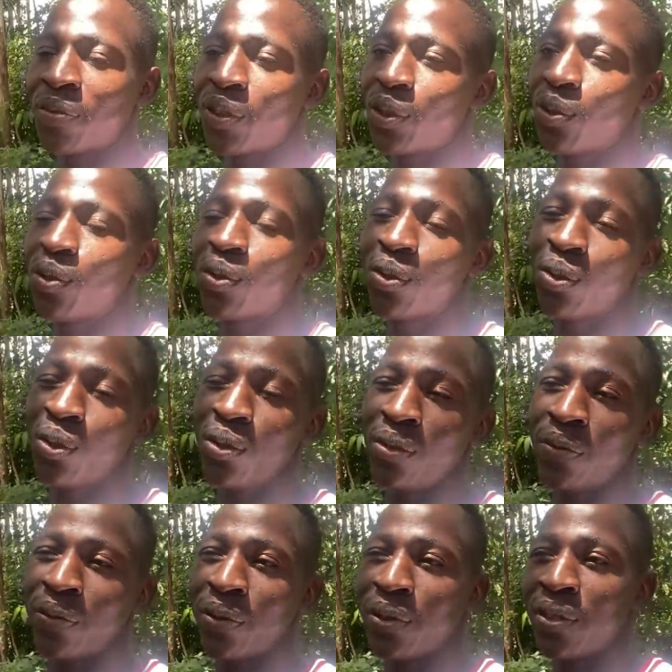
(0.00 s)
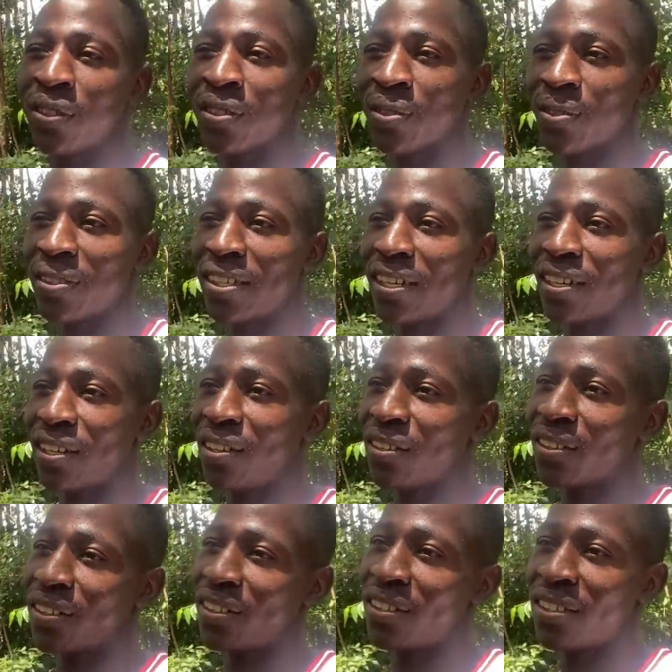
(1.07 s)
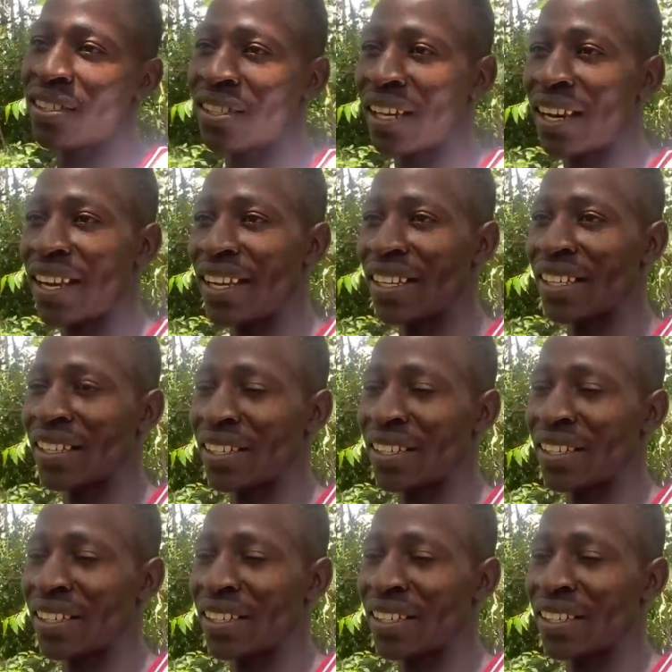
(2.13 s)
we cook good food, so the locals, like